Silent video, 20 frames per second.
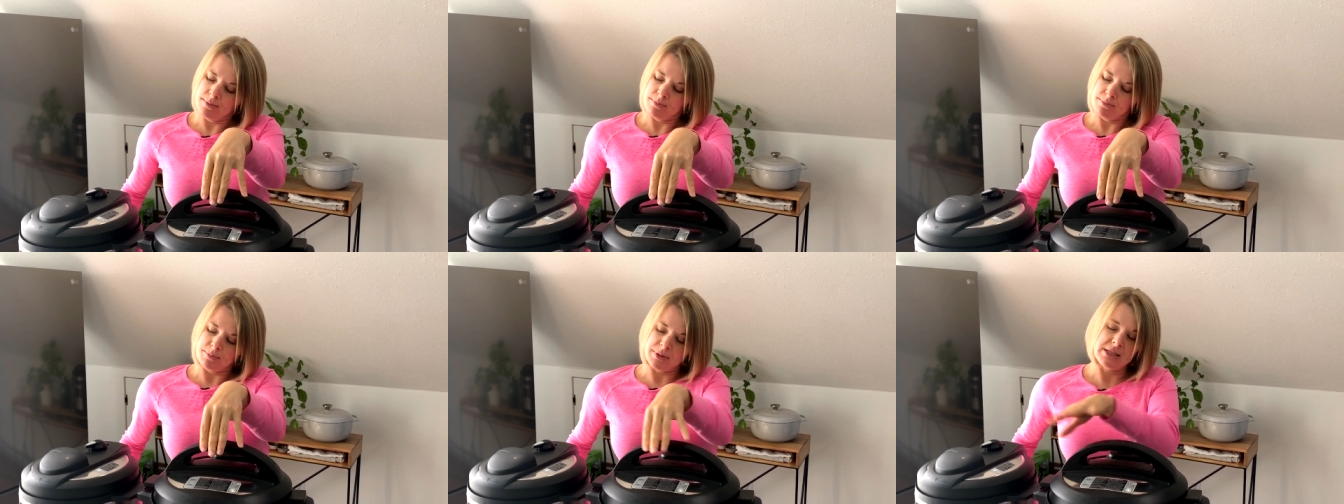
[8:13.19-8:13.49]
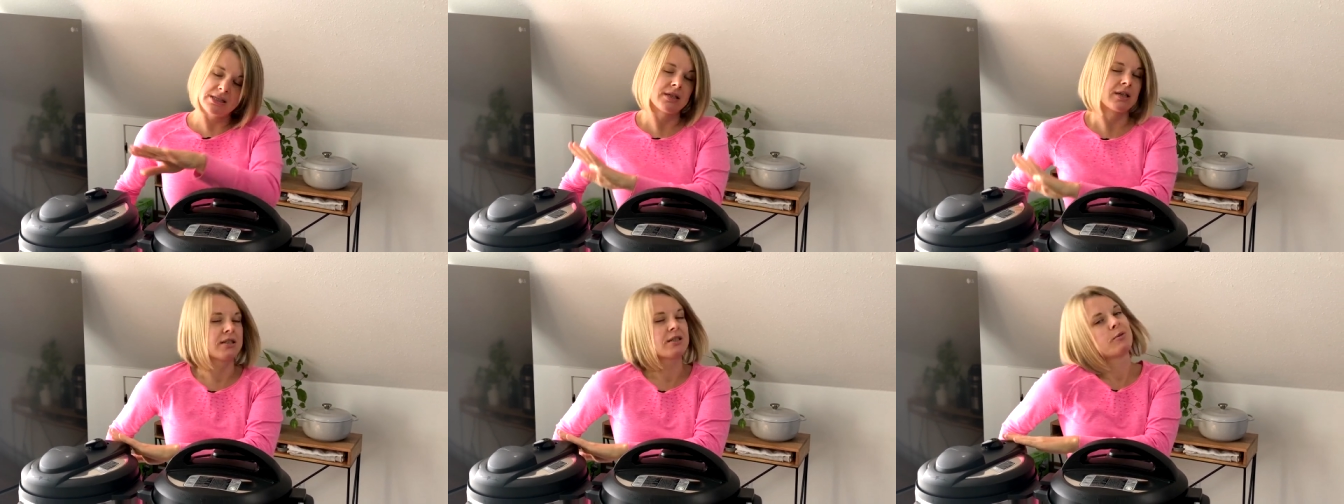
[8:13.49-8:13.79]
but
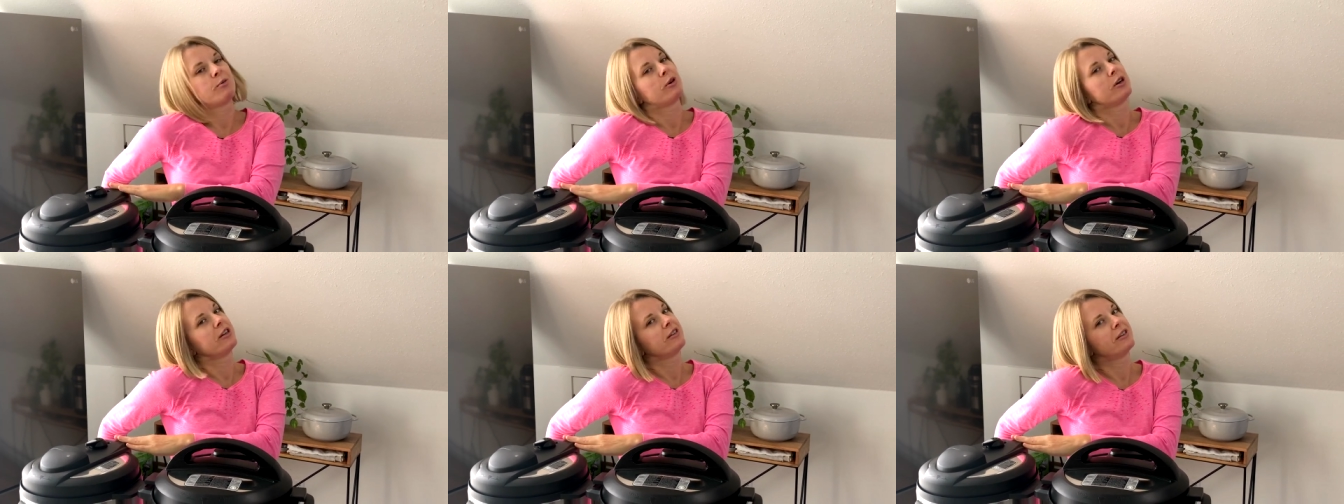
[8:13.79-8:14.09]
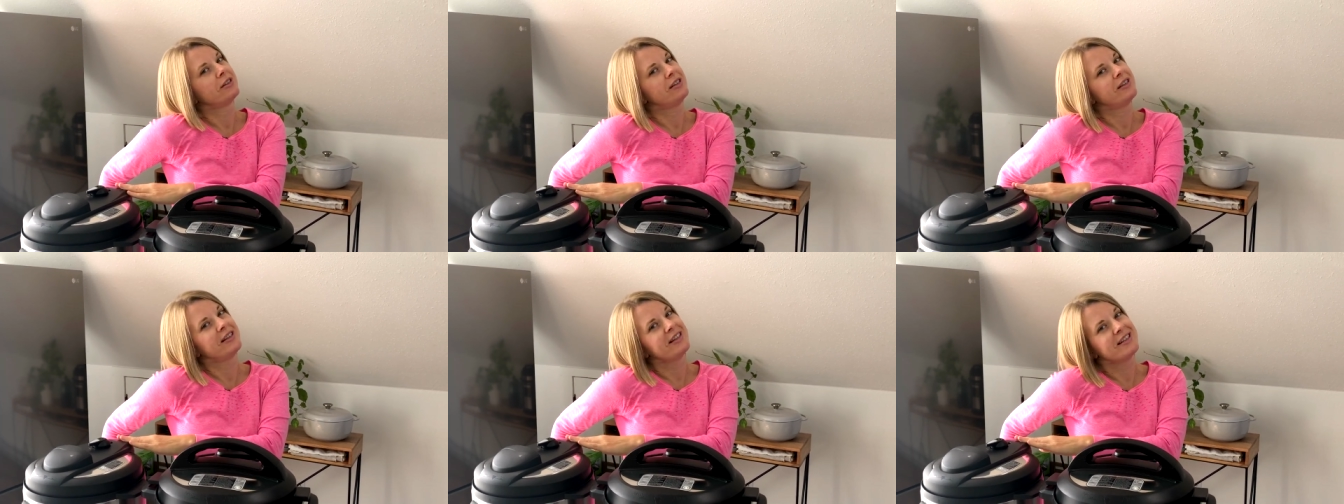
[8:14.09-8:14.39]
6
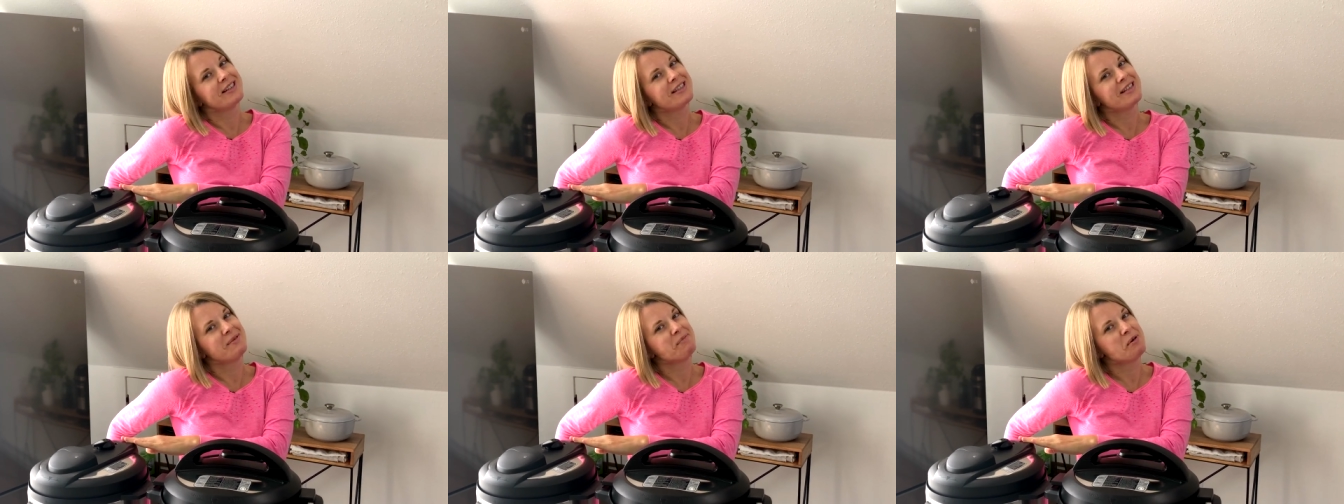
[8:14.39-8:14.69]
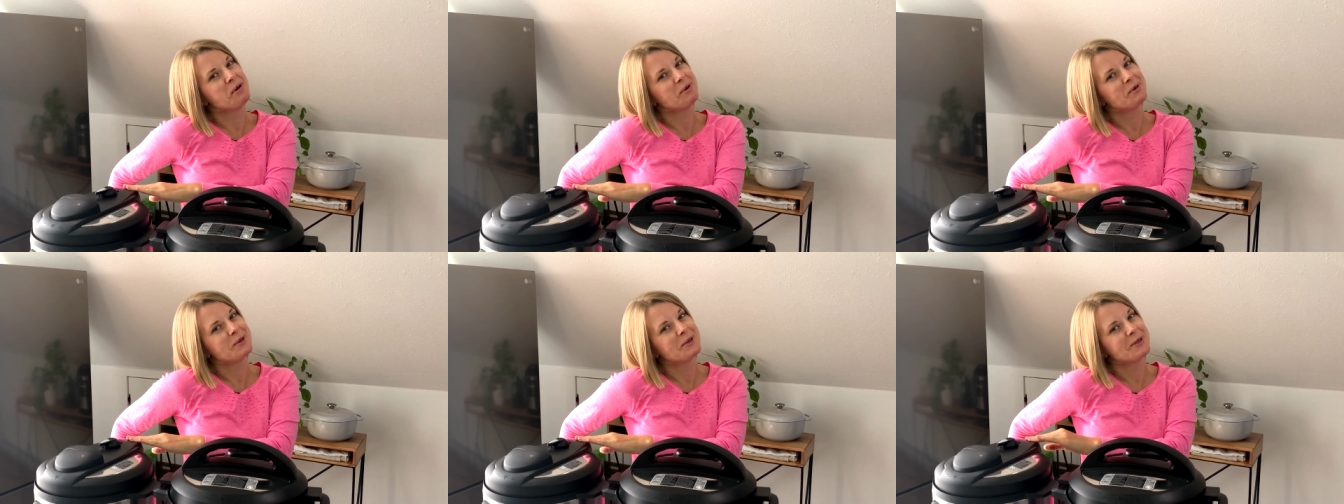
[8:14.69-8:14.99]
quart is the
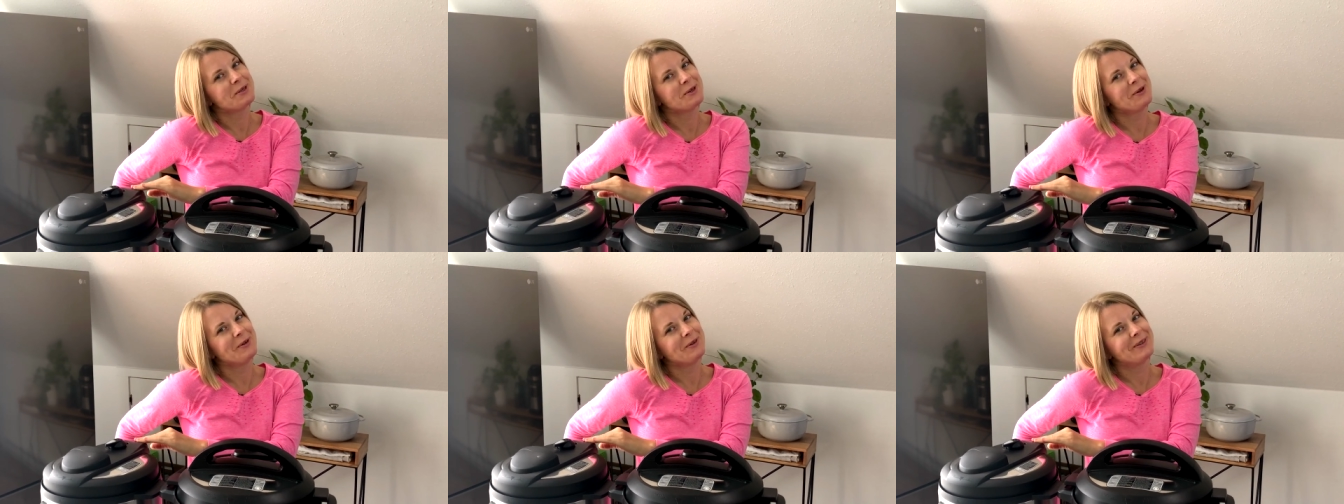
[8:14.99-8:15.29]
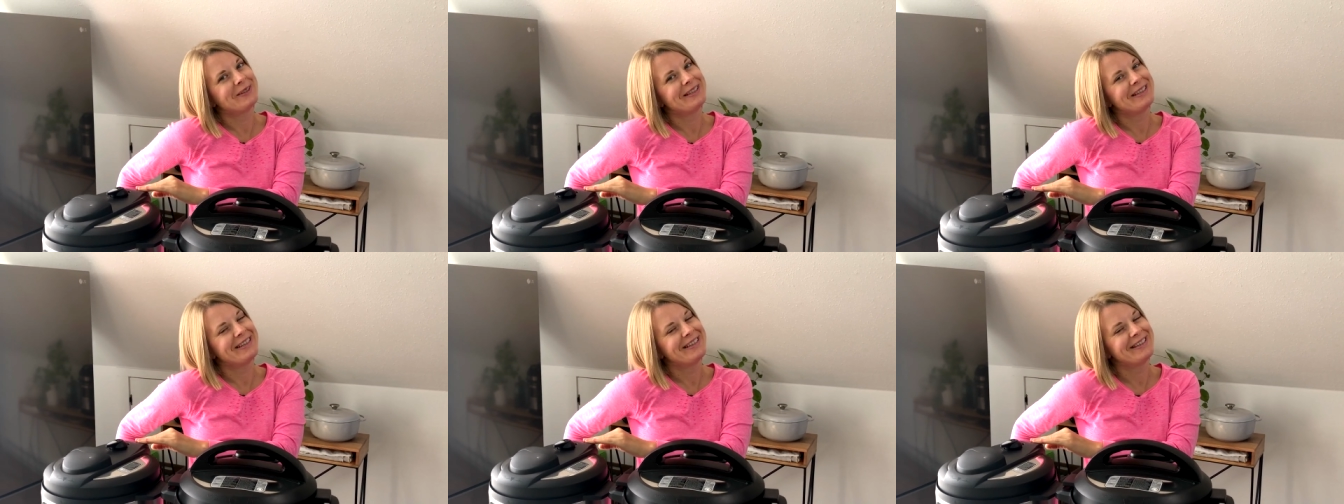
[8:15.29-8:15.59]
most sold
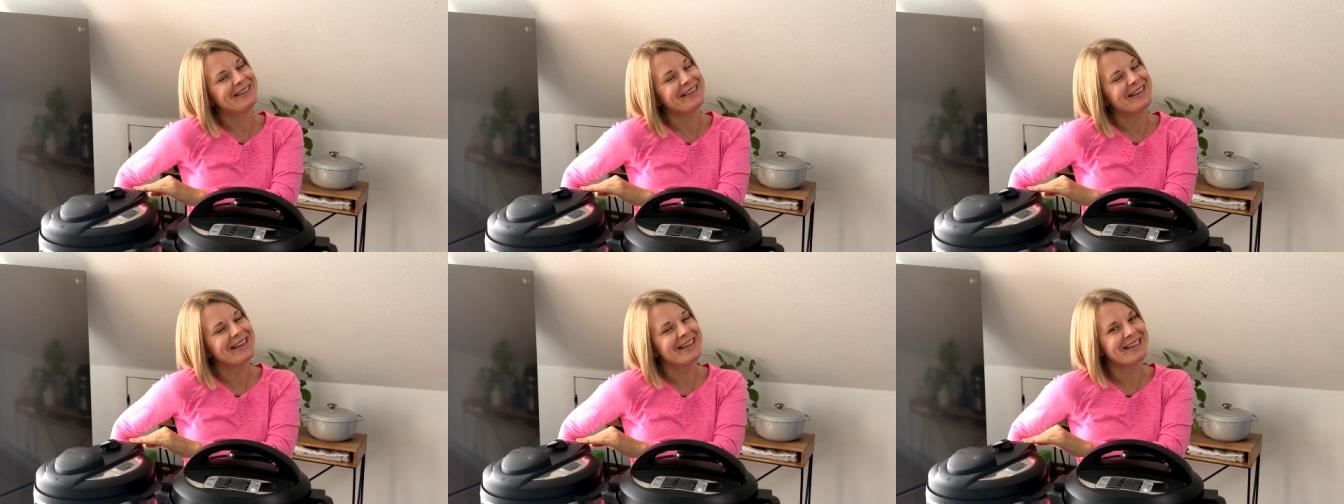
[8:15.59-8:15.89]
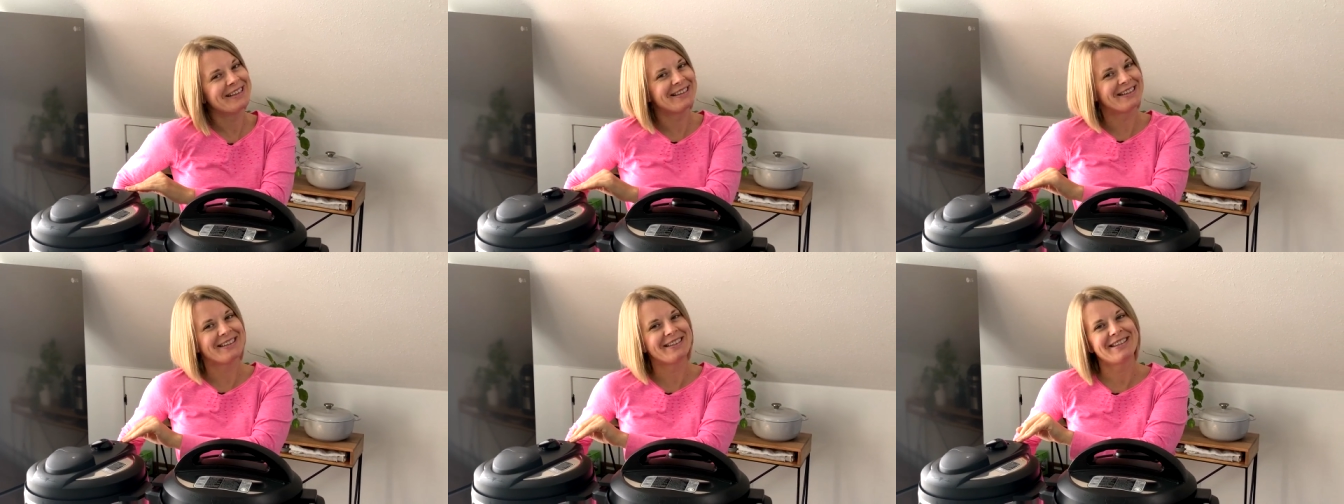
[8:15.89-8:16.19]

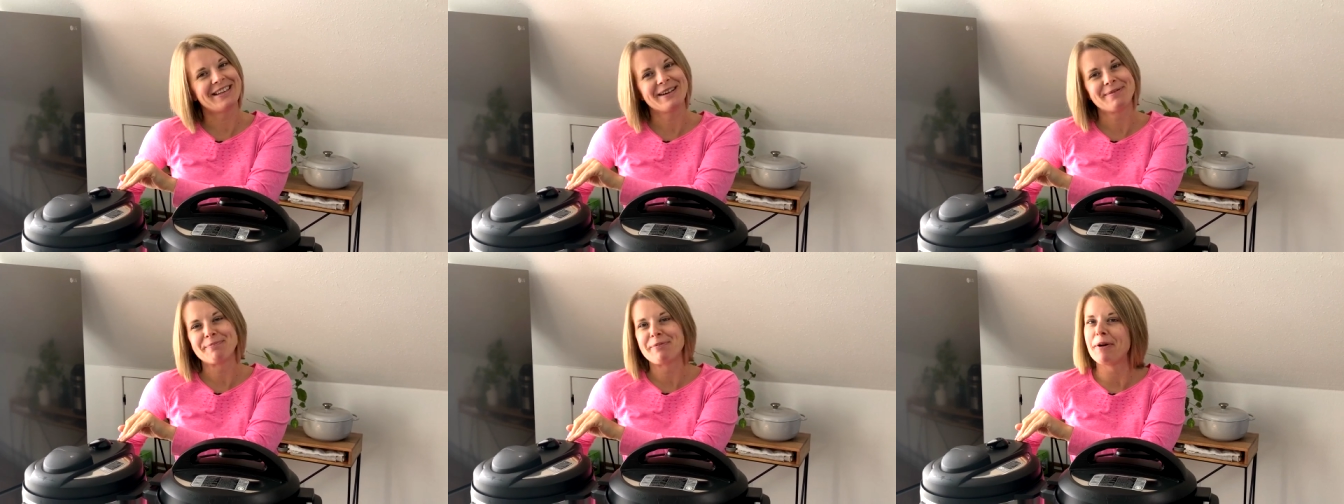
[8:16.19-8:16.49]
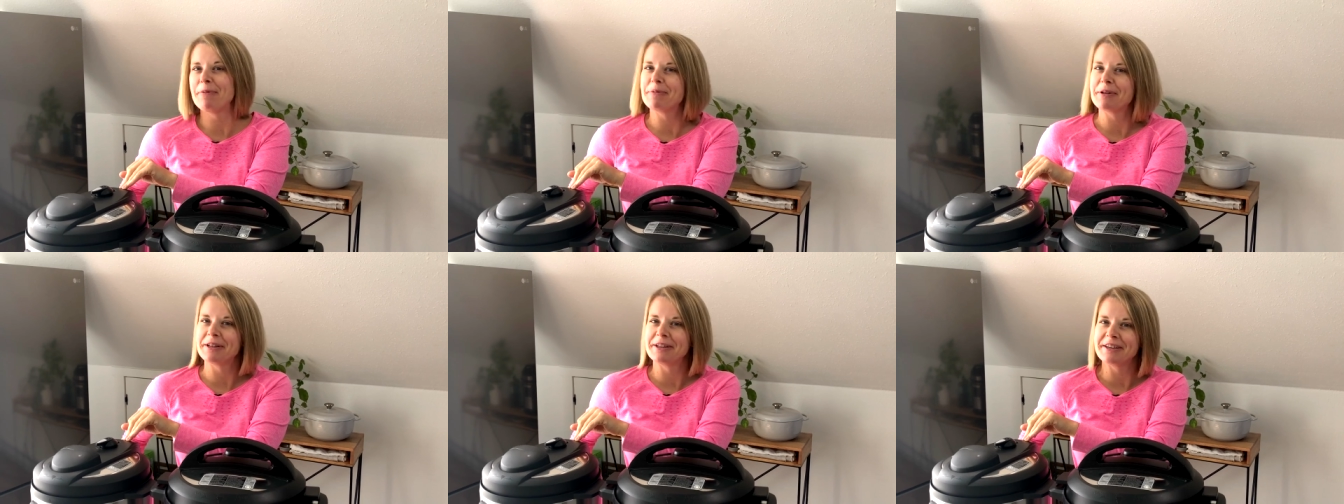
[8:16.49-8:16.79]
and
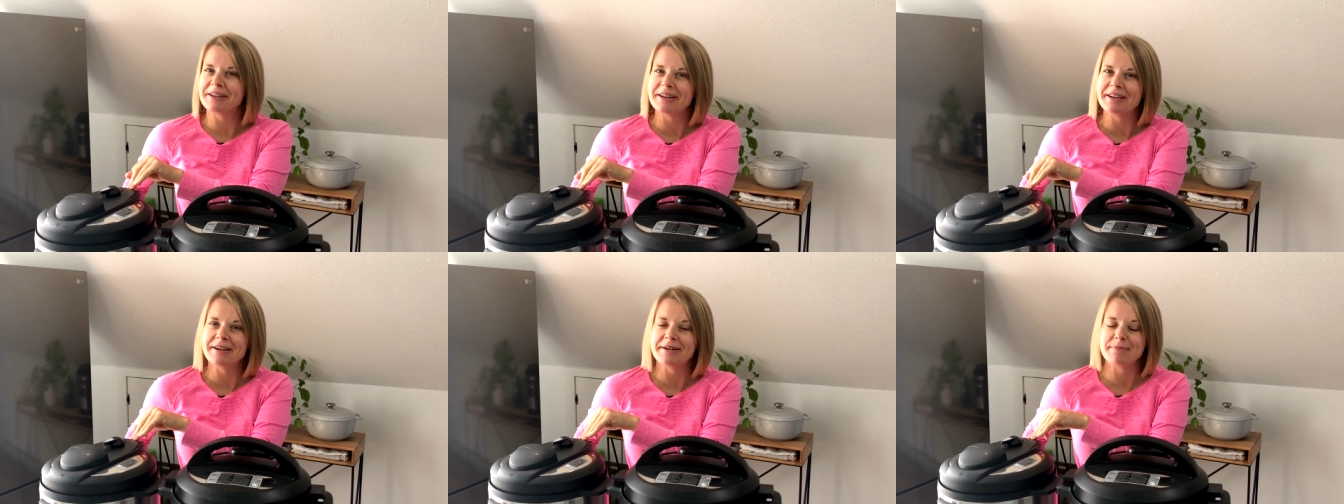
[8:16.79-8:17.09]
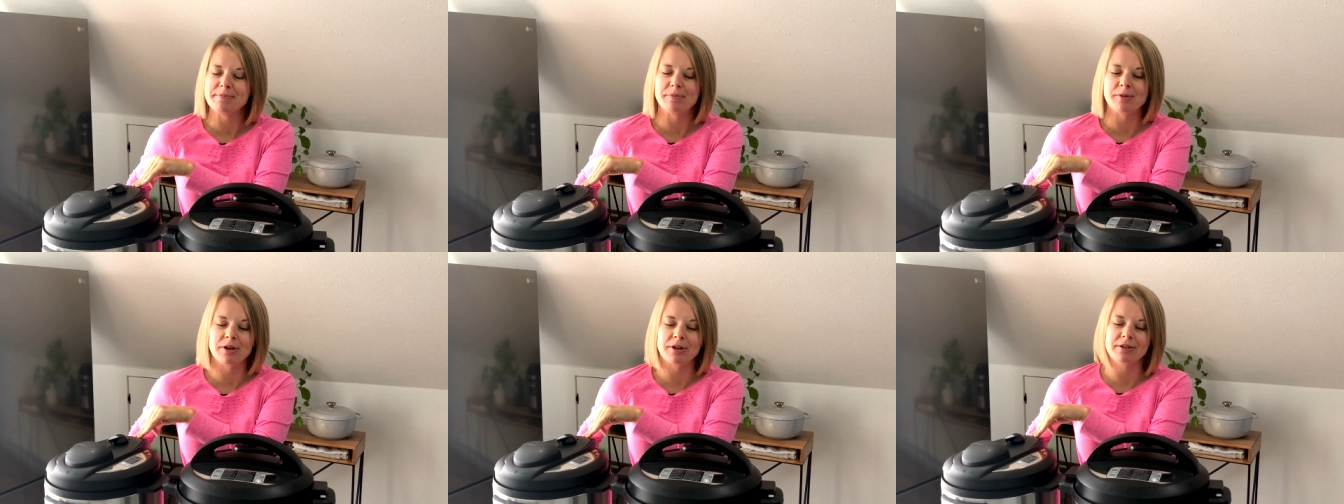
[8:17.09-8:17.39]
popular
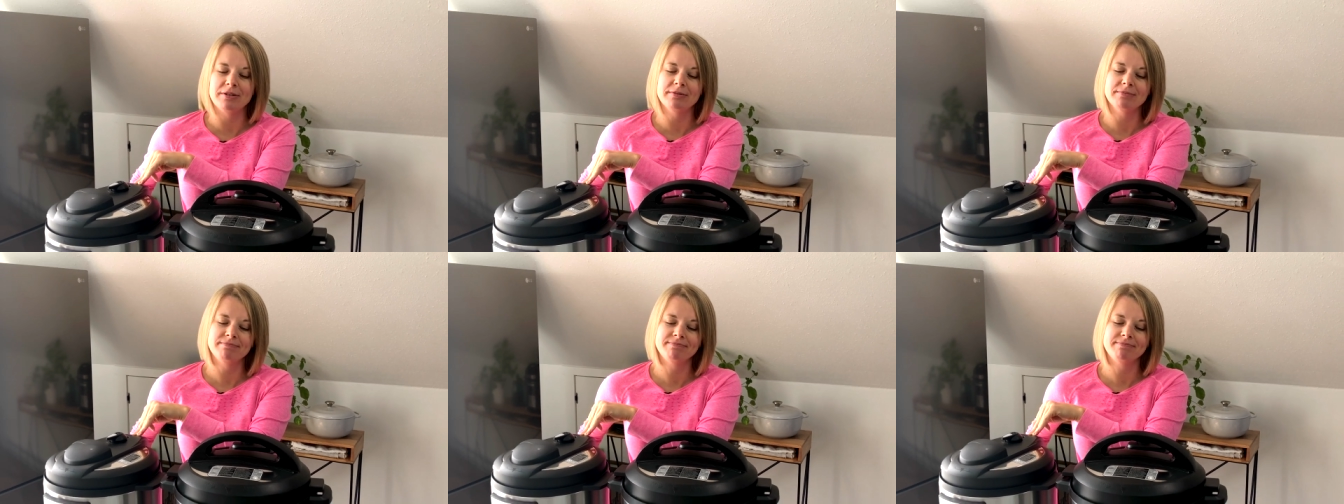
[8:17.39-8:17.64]
model.